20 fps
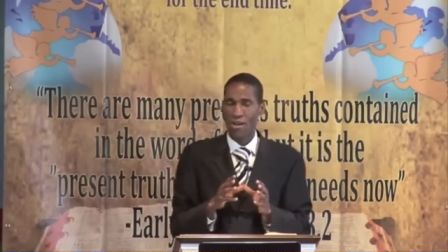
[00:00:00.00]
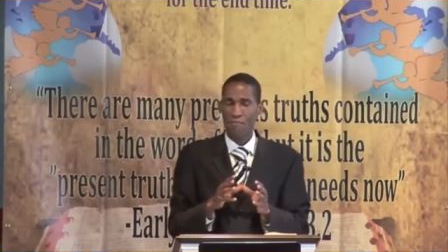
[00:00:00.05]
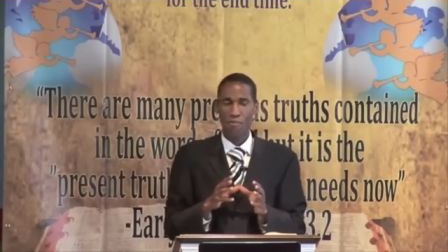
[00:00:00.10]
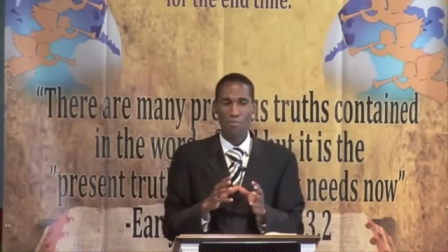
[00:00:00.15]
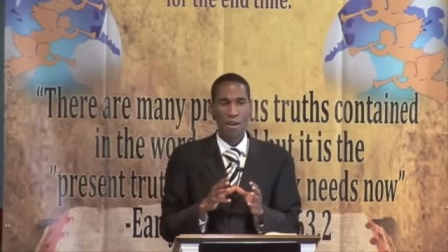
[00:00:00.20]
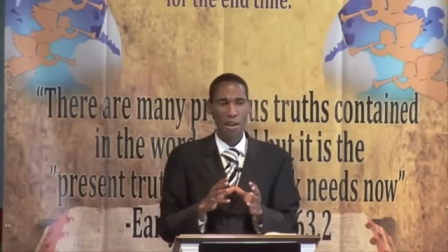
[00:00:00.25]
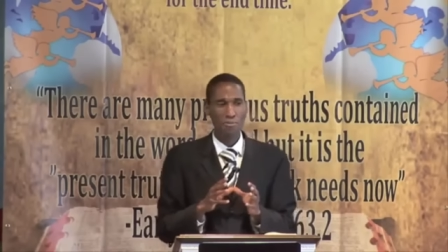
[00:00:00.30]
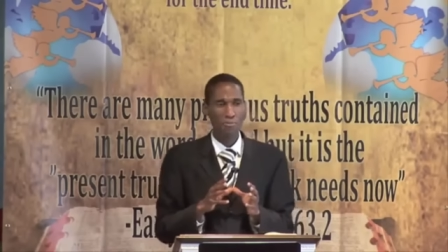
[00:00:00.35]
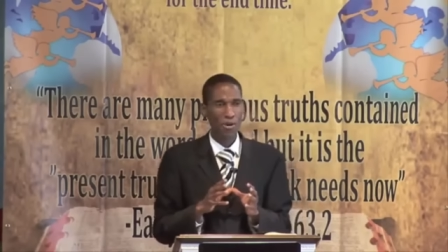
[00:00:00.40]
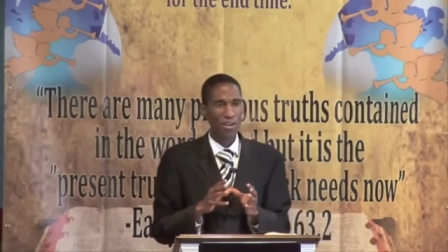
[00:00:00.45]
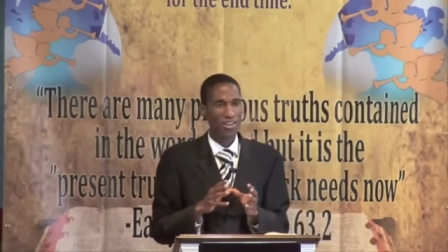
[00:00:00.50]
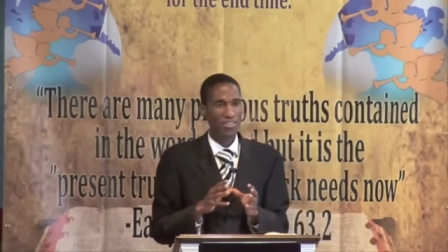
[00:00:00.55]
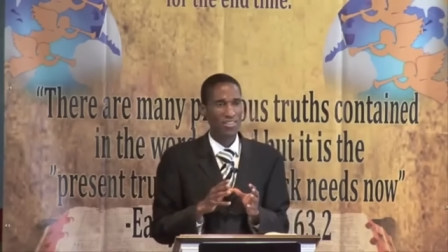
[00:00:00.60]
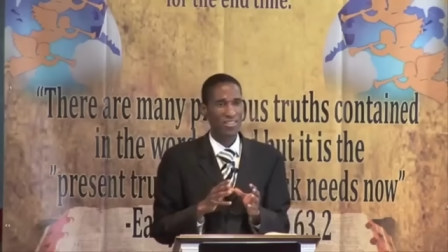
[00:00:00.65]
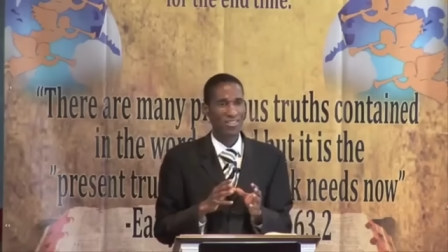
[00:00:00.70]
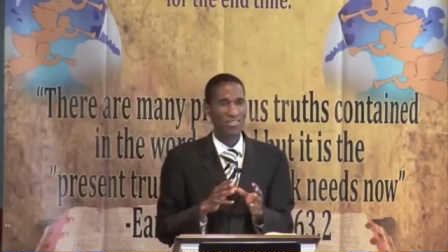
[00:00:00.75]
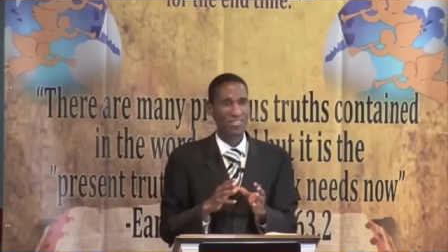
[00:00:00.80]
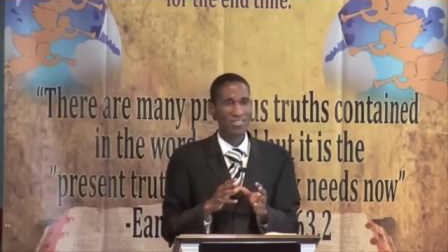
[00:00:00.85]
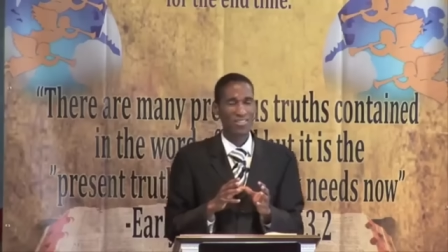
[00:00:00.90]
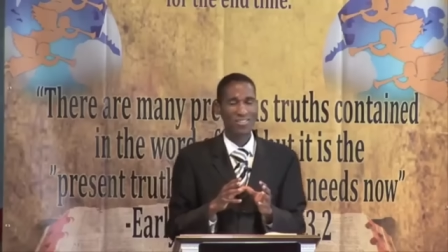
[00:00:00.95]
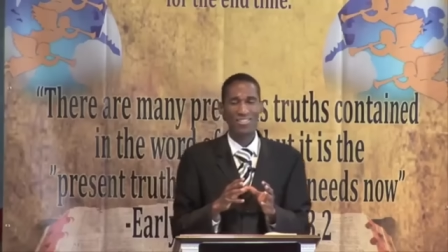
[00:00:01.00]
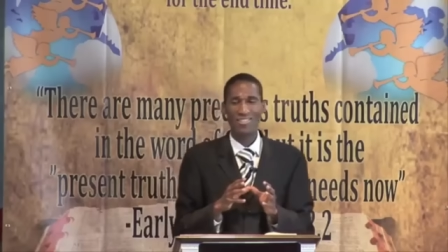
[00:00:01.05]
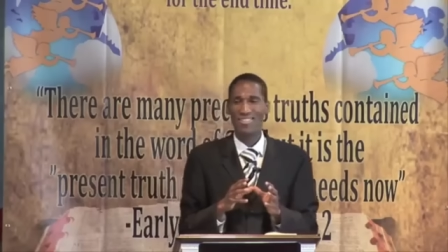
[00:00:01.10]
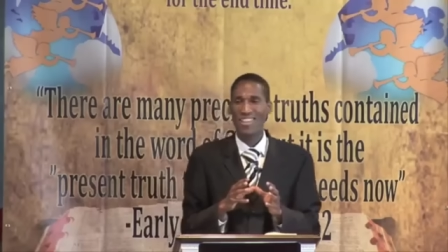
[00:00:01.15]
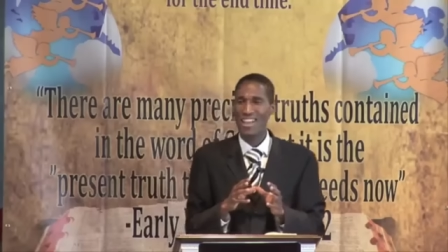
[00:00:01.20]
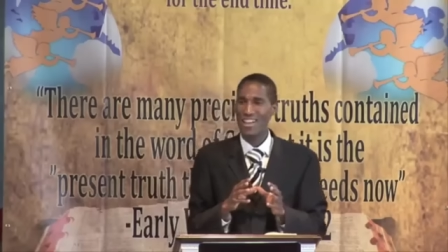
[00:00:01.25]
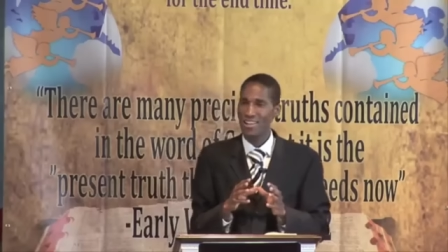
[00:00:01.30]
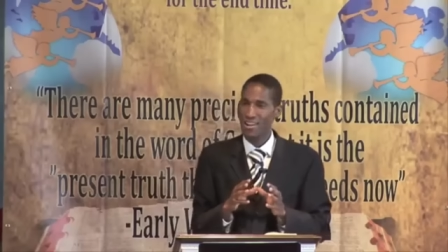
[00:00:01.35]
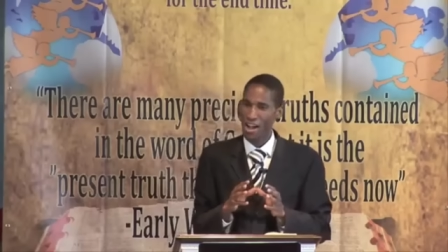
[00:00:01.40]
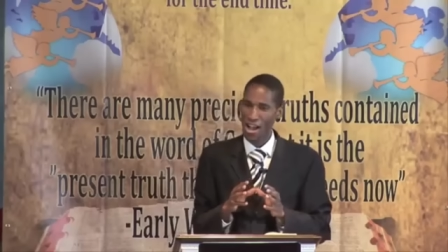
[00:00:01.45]
But my brothers and sisters,
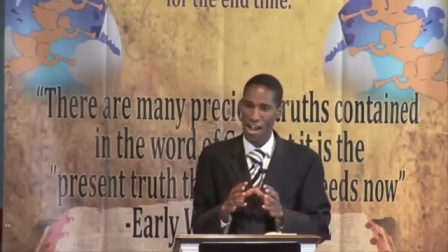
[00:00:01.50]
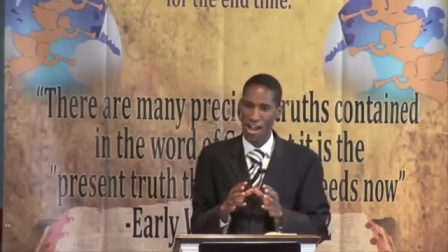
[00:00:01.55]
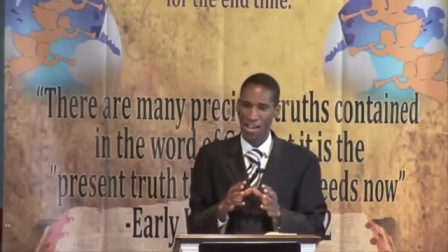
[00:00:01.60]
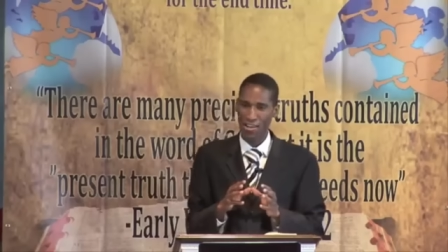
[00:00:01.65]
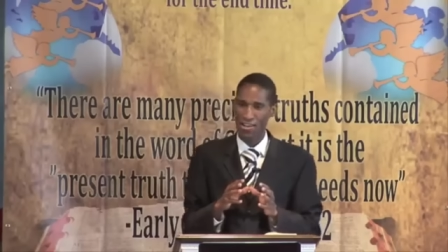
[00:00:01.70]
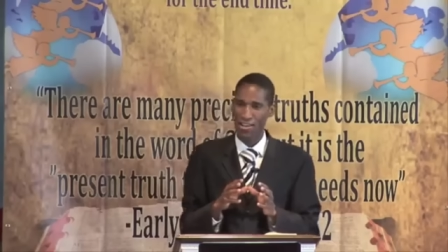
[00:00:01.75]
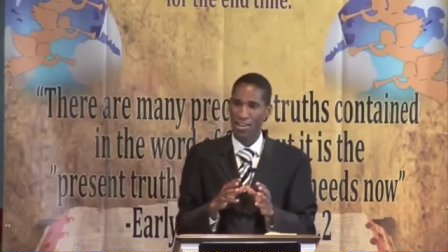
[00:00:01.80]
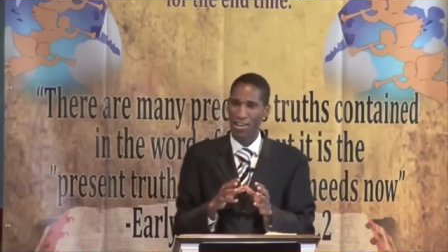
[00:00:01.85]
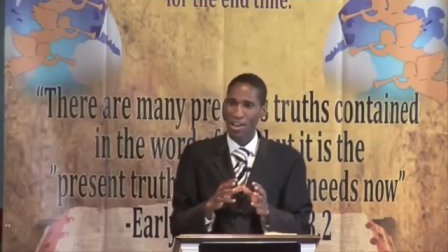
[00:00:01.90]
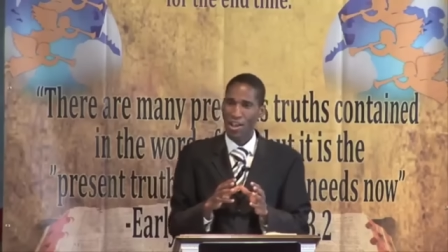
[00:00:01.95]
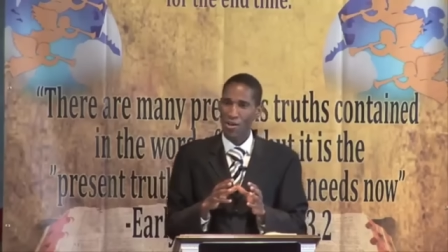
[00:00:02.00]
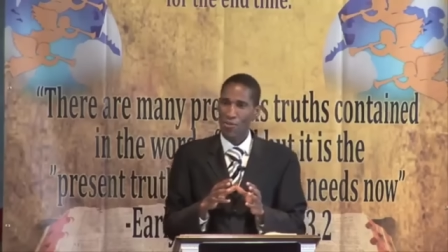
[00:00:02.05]
thank God